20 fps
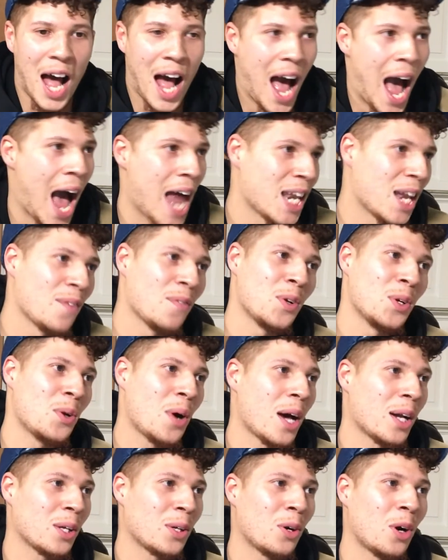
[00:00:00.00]
I never knew
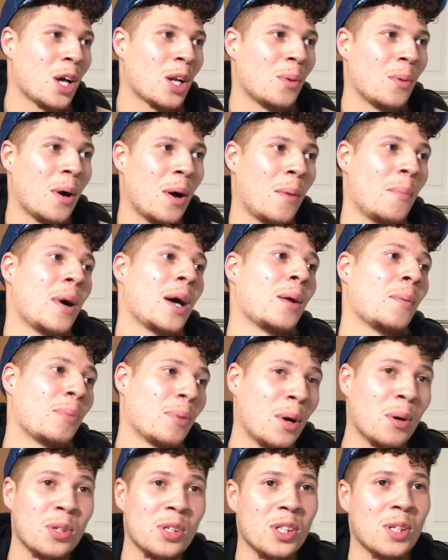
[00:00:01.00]
how to go about
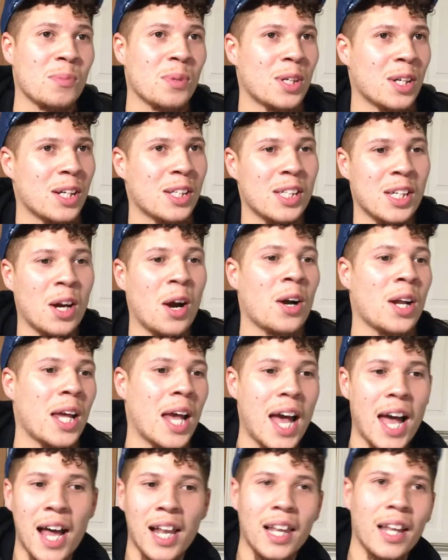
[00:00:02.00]
approaching it because he already
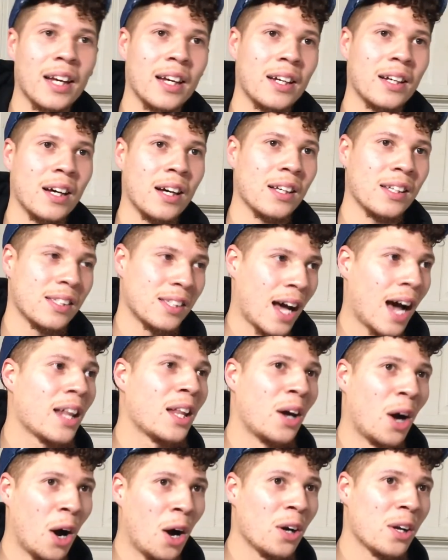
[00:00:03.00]
had like a
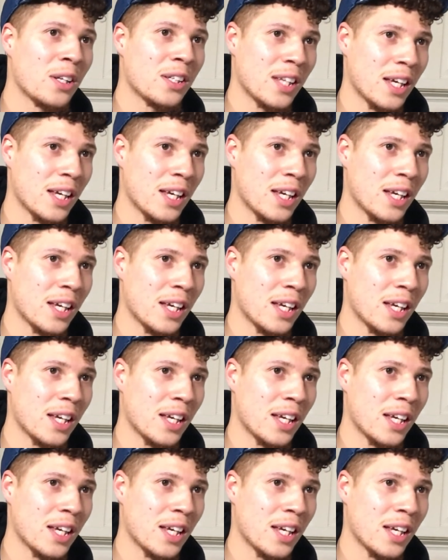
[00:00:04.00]
solid artist